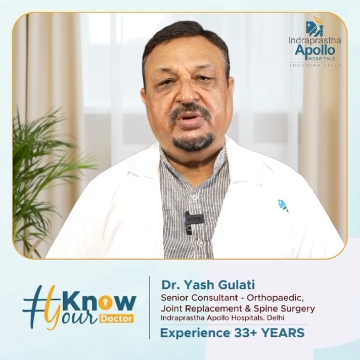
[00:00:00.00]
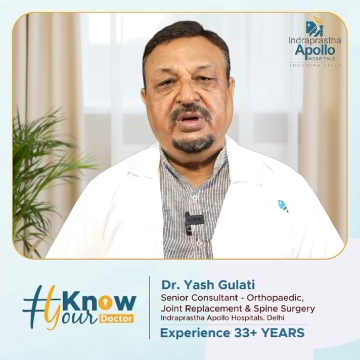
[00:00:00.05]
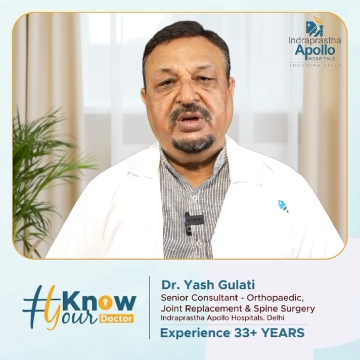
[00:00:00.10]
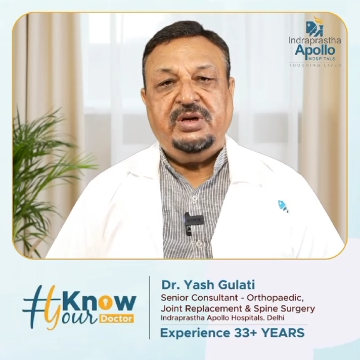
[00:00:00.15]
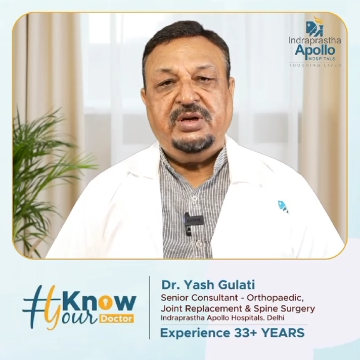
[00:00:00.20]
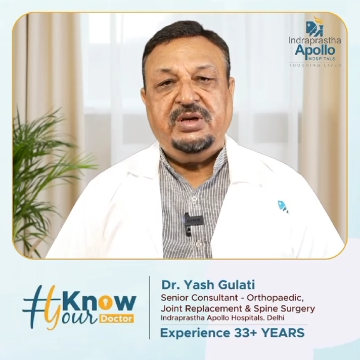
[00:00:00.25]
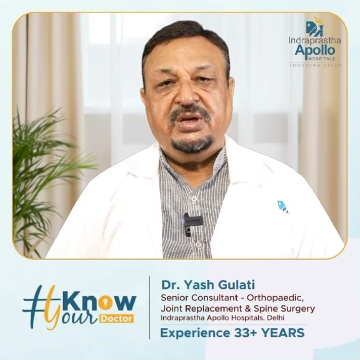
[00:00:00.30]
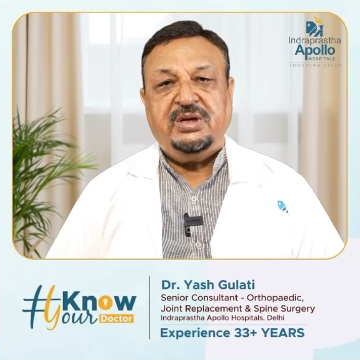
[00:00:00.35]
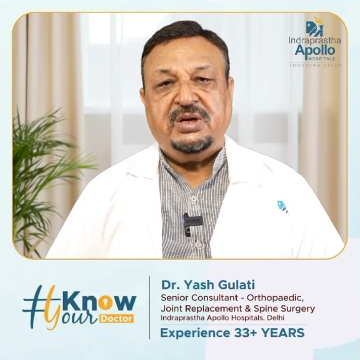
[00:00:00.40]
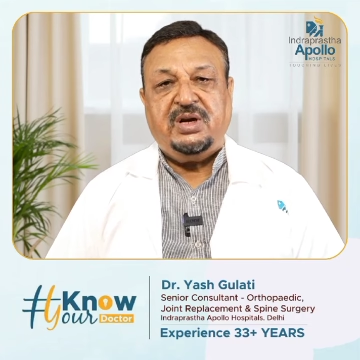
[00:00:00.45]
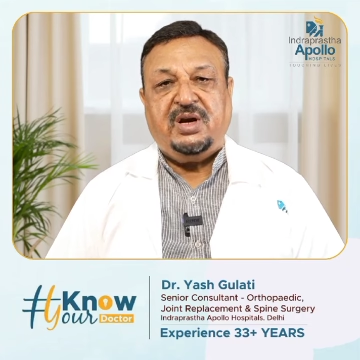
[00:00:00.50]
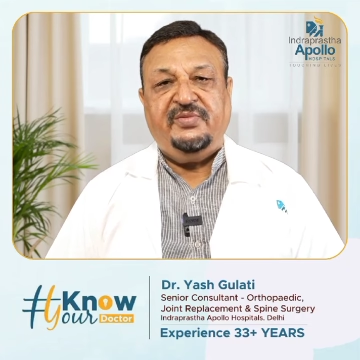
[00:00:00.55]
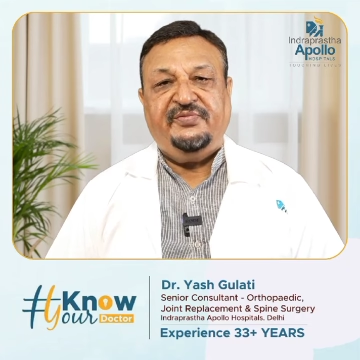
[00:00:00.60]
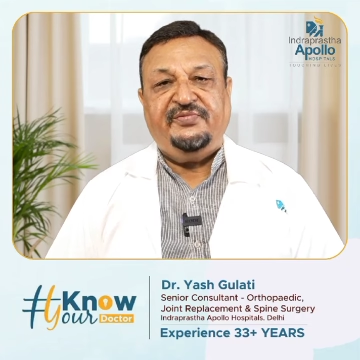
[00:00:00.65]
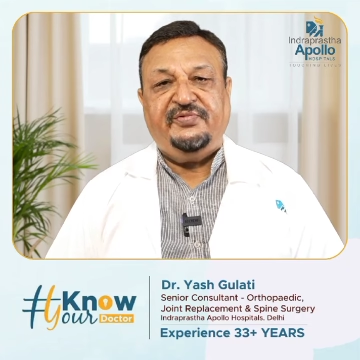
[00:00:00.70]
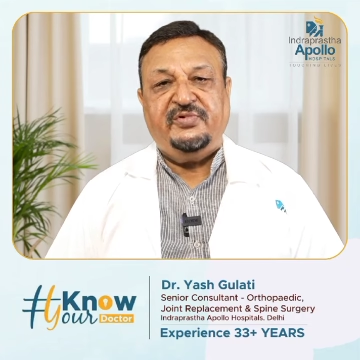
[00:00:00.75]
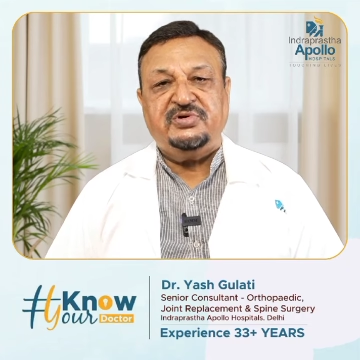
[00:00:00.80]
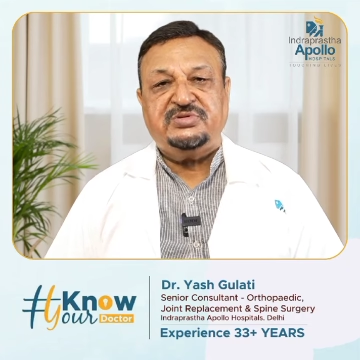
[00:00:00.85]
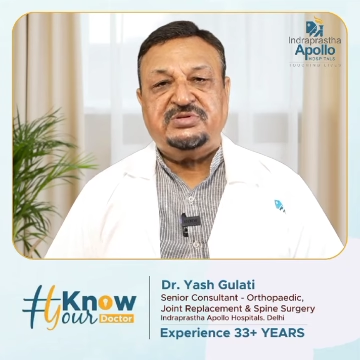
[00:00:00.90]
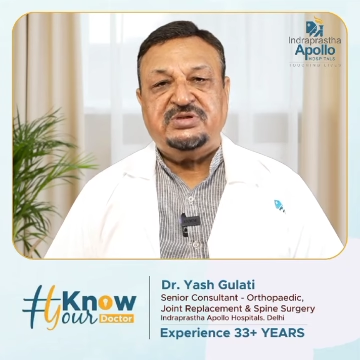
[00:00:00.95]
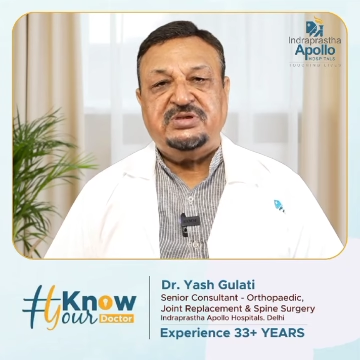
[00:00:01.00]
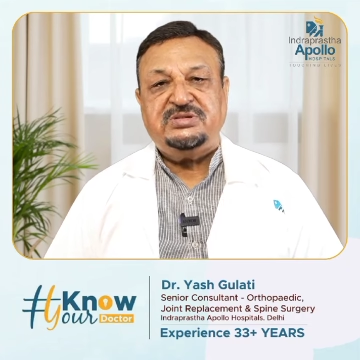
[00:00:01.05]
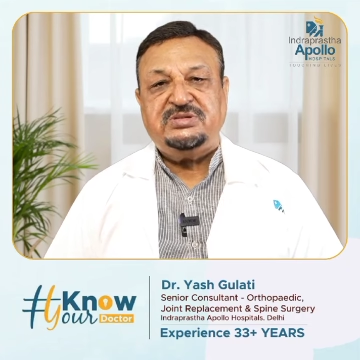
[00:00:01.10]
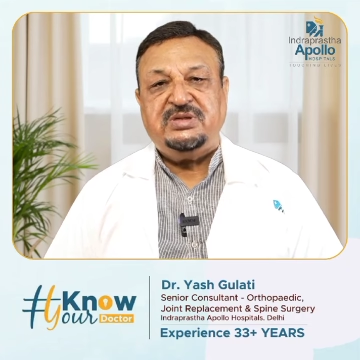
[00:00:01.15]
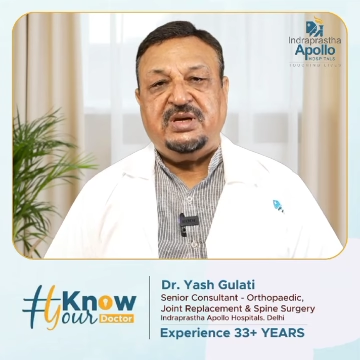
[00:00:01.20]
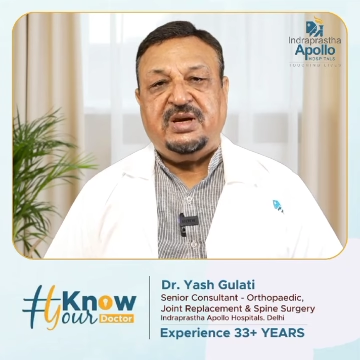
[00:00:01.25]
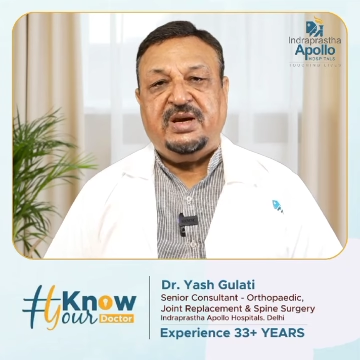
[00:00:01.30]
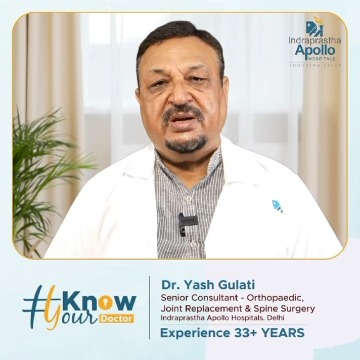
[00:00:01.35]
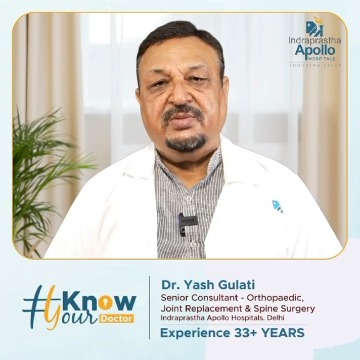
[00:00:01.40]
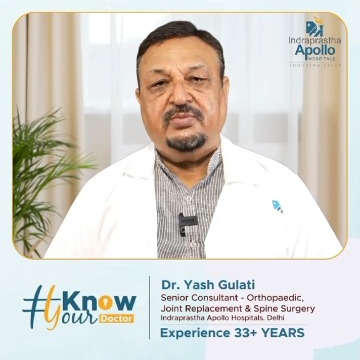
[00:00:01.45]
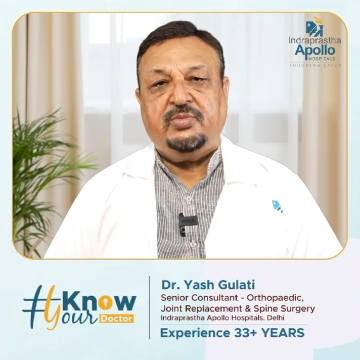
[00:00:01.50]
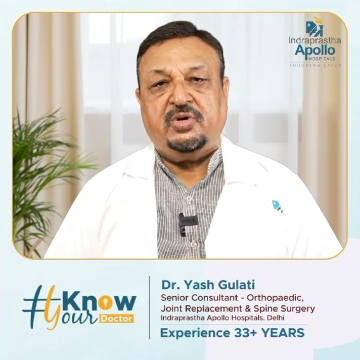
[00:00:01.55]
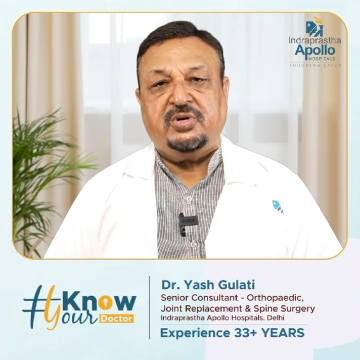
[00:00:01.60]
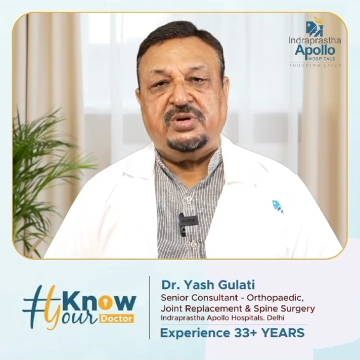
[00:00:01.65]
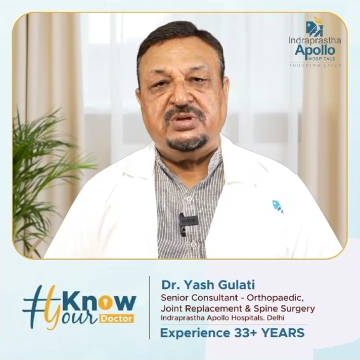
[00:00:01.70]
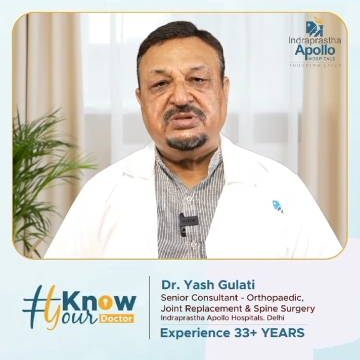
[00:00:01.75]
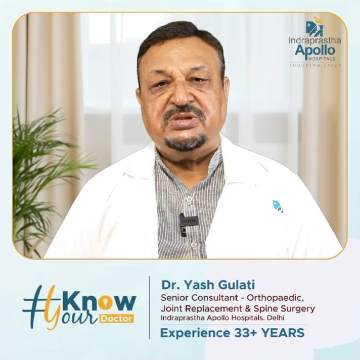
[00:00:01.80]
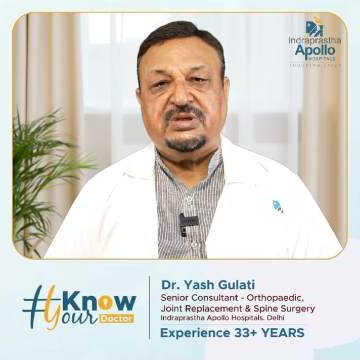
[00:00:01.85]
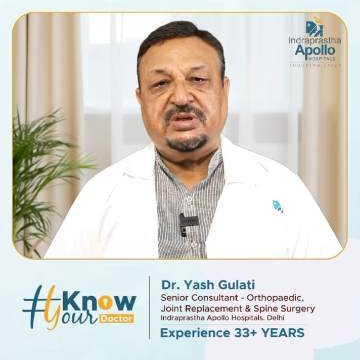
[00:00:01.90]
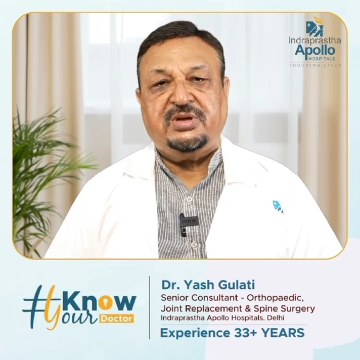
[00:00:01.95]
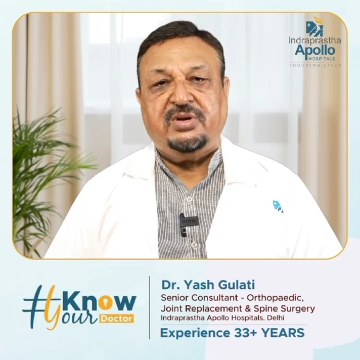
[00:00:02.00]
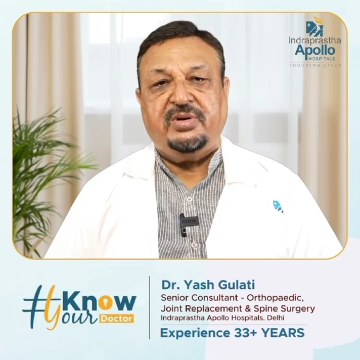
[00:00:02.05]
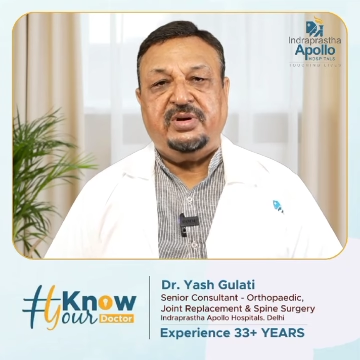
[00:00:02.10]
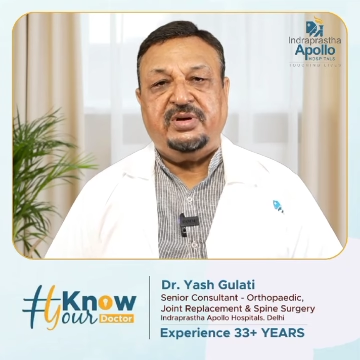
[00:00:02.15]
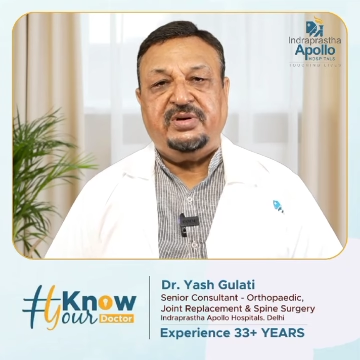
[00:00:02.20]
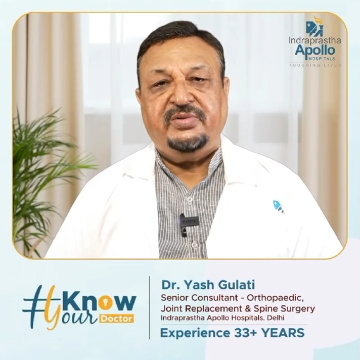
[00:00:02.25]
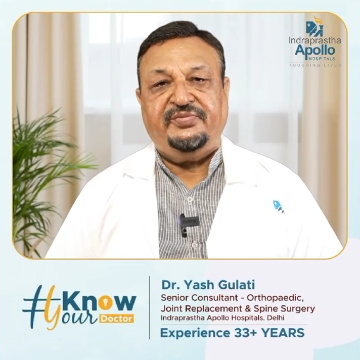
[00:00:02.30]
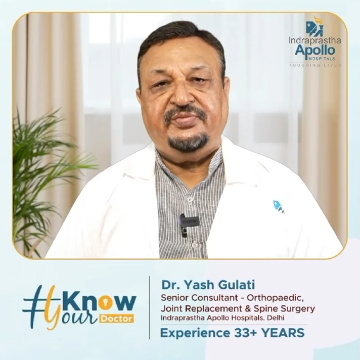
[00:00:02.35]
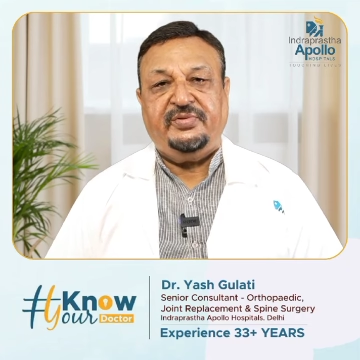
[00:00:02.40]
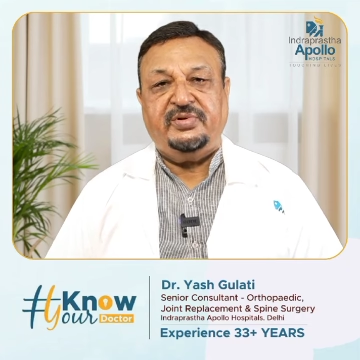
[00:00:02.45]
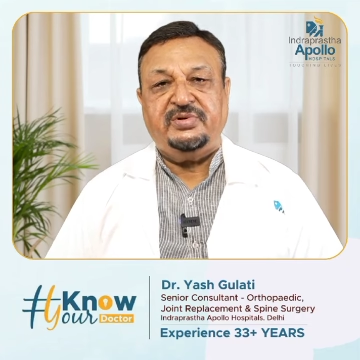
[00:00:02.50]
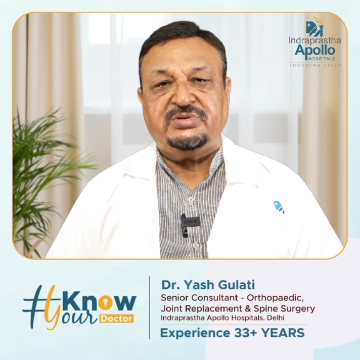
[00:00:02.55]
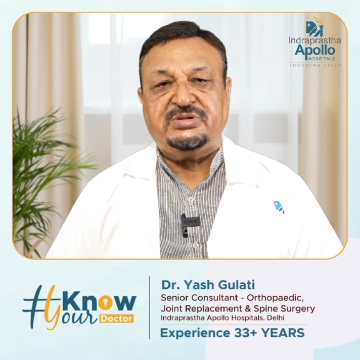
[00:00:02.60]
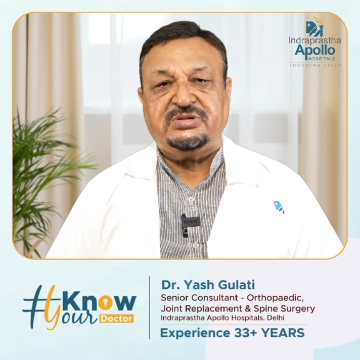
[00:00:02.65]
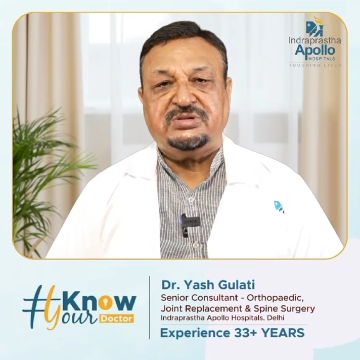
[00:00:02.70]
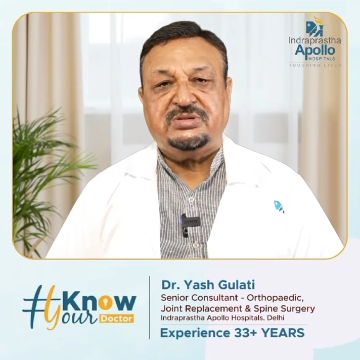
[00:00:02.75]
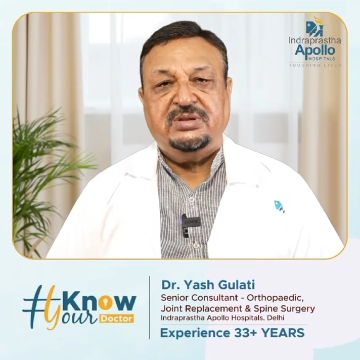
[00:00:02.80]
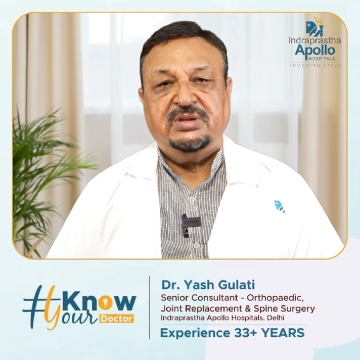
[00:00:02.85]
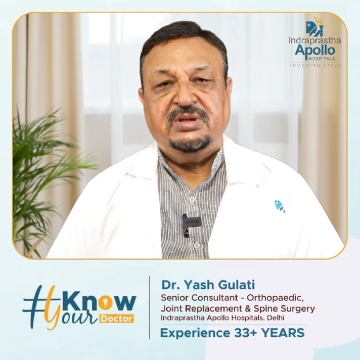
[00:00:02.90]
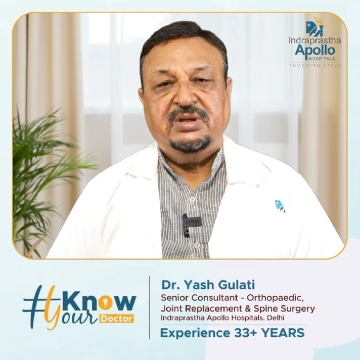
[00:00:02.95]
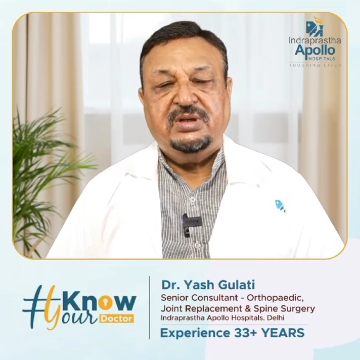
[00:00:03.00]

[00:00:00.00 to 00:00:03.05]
Indian Armed Forces and Border Security Force.